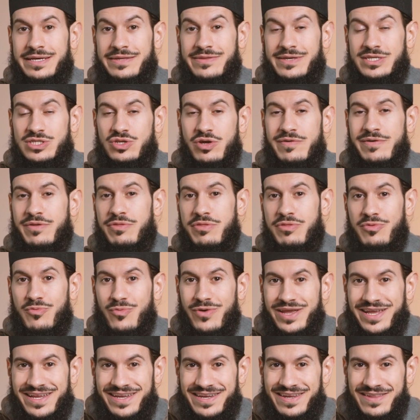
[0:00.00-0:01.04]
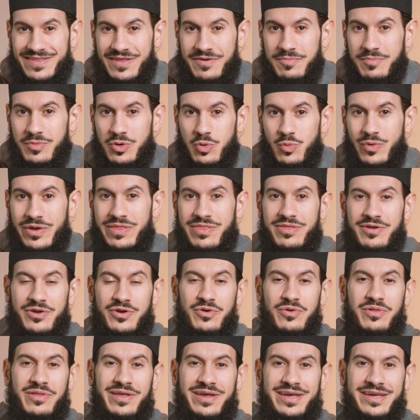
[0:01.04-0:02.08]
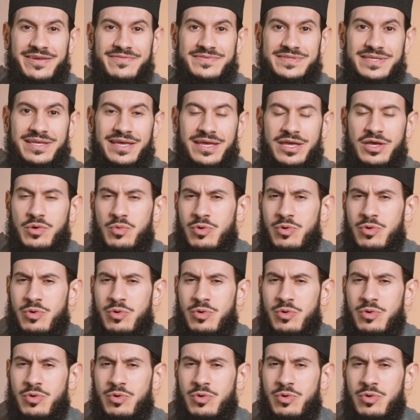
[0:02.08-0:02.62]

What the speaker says: They started threatening them with their lives.